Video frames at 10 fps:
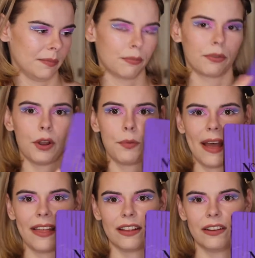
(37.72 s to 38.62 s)
Pro
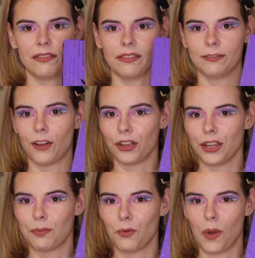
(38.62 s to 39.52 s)
Palette
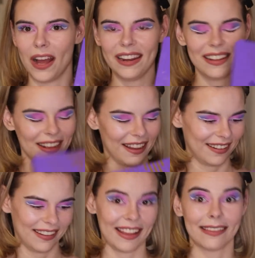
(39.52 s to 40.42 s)
Volume 1. Gosh,
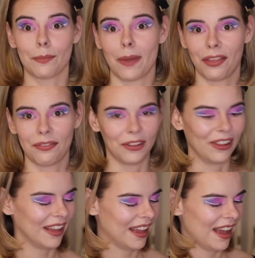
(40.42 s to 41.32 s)
that's a mouthful.
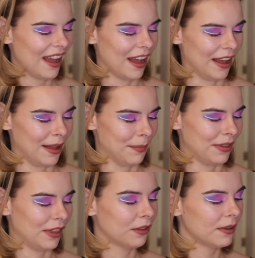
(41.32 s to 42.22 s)

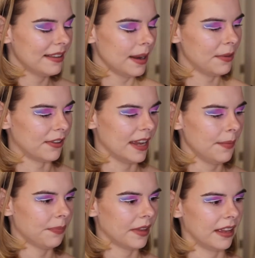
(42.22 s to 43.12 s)
Then the reason I'm using it
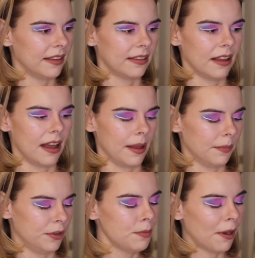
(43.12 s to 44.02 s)
is
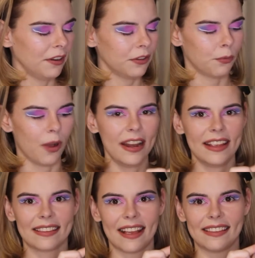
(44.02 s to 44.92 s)
two parts. One
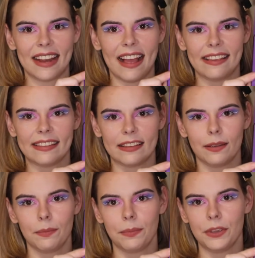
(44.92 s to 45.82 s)
is because it has this
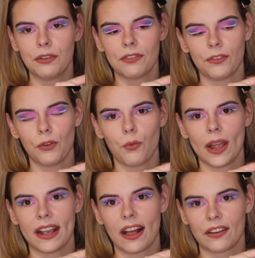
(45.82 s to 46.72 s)
beautiful
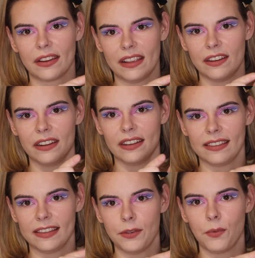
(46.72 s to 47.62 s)
white color here,
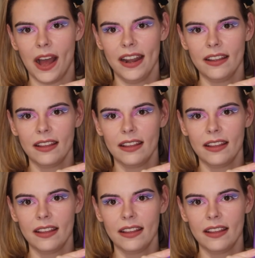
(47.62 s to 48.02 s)
C1,